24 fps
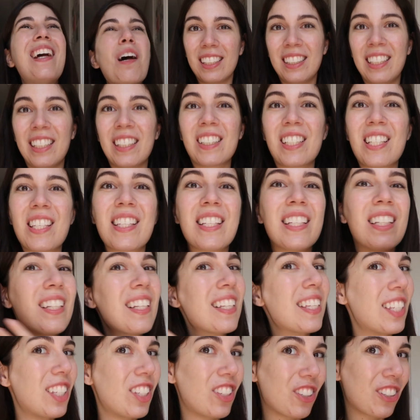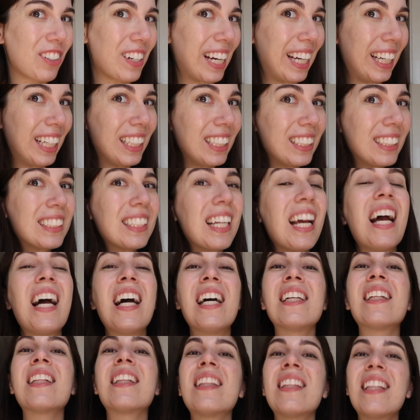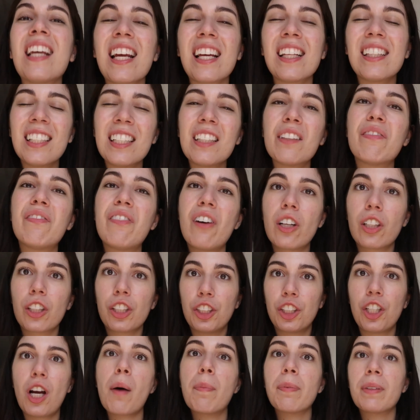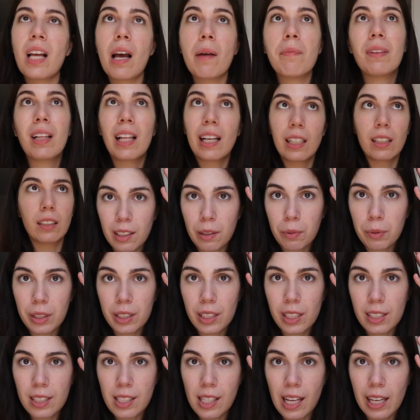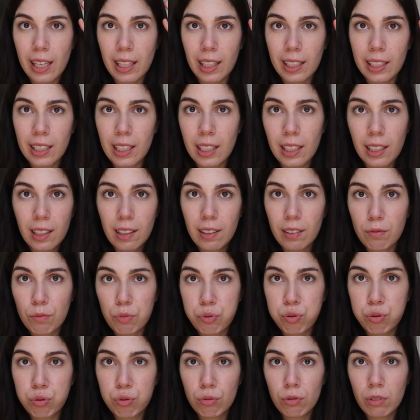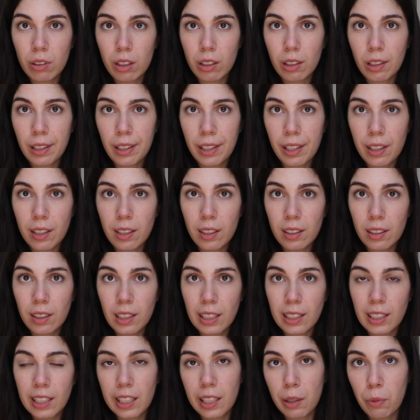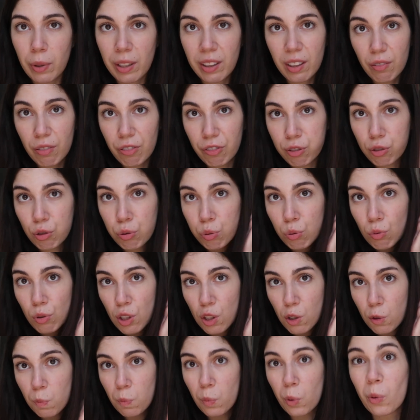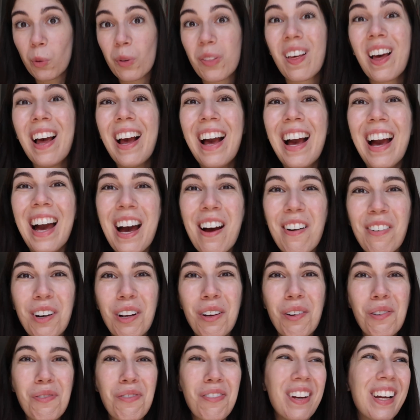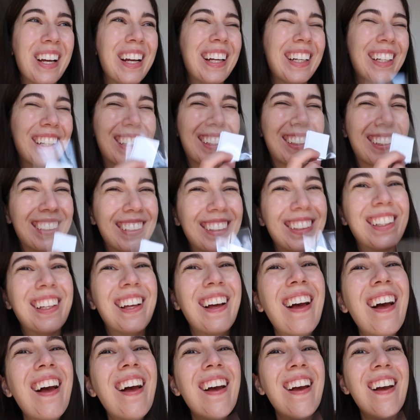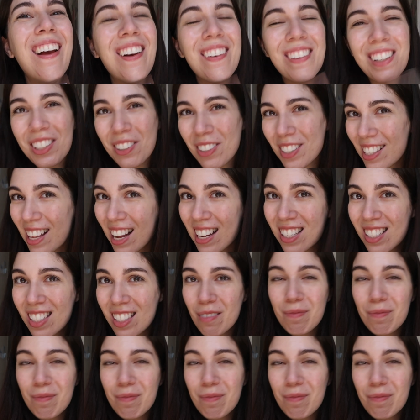They're still straight and they did Photoshop them. Like they were slightly here and then it went smooth everything. Which was nice.